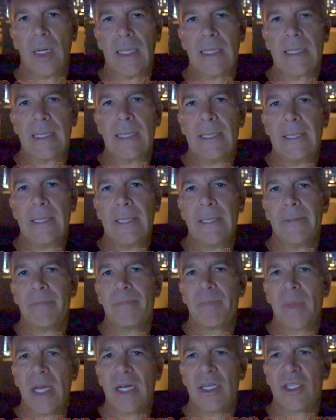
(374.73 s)
and
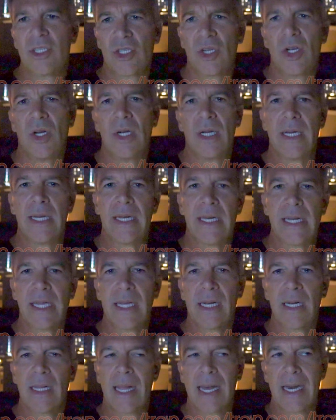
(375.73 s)
it's good, and you
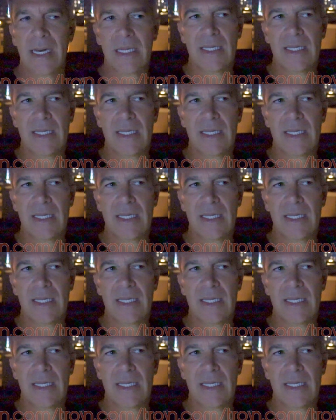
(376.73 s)
get a lot of